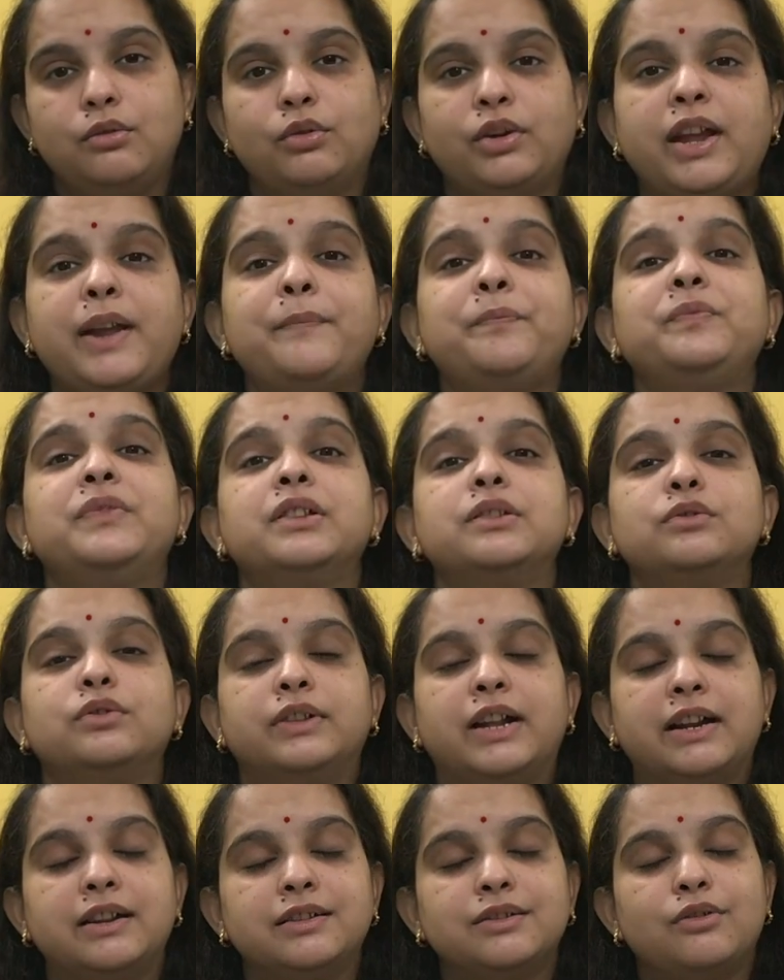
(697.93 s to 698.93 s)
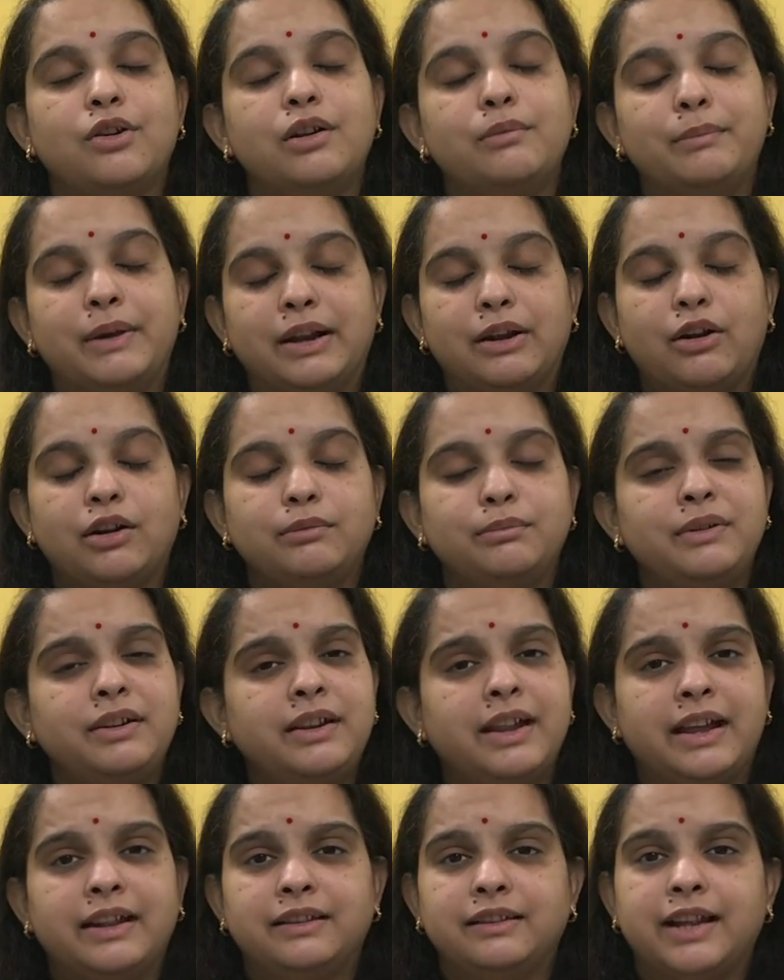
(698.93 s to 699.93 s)
Okay, so that is called
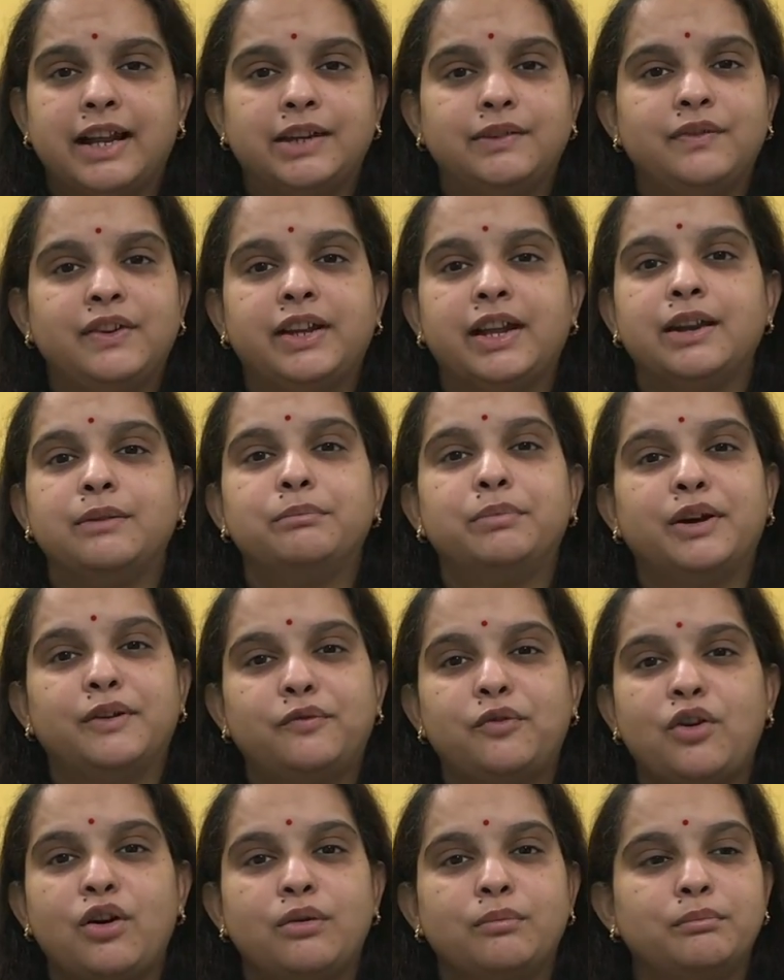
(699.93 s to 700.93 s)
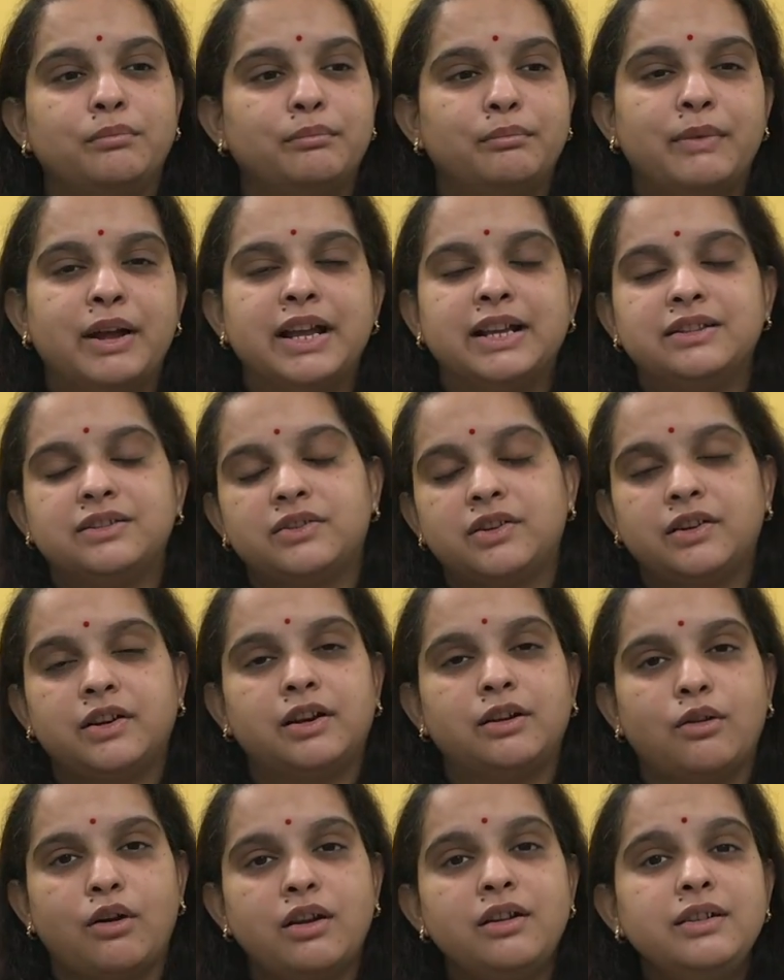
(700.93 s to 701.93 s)
ballotment, and that we can perform by
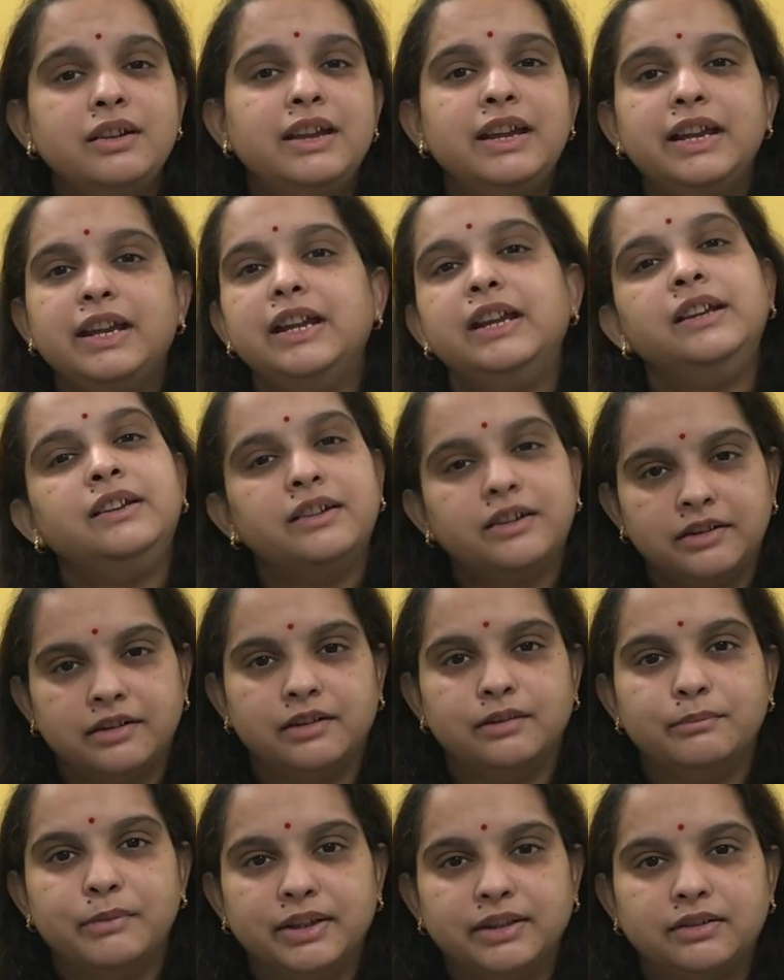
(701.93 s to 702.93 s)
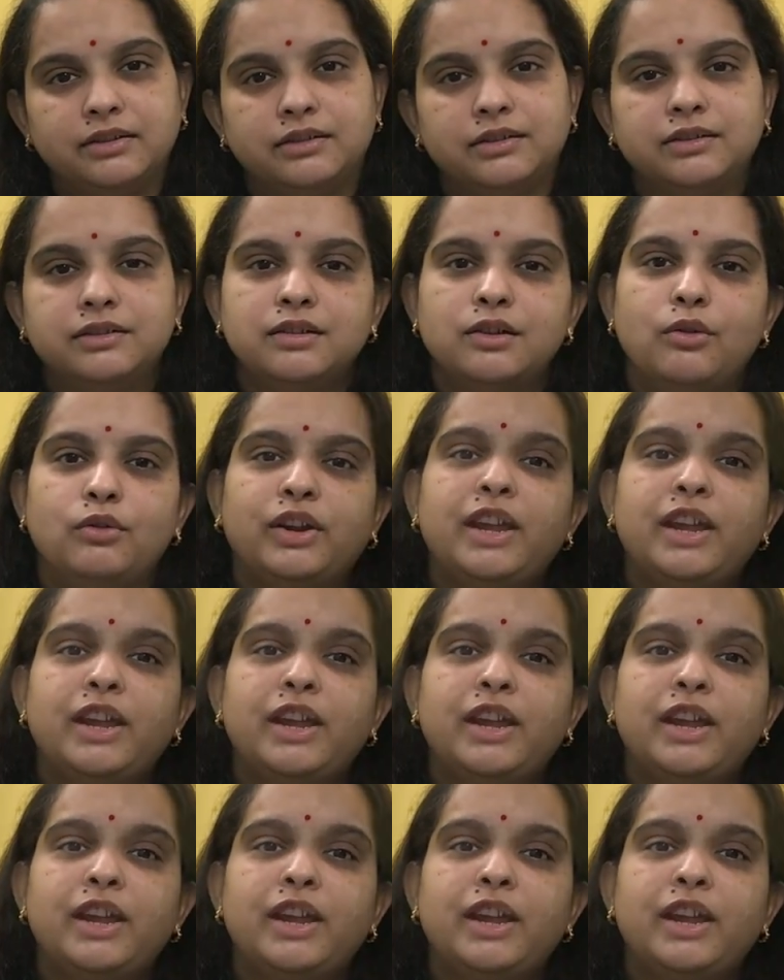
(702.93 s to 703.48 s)
external or internal methods.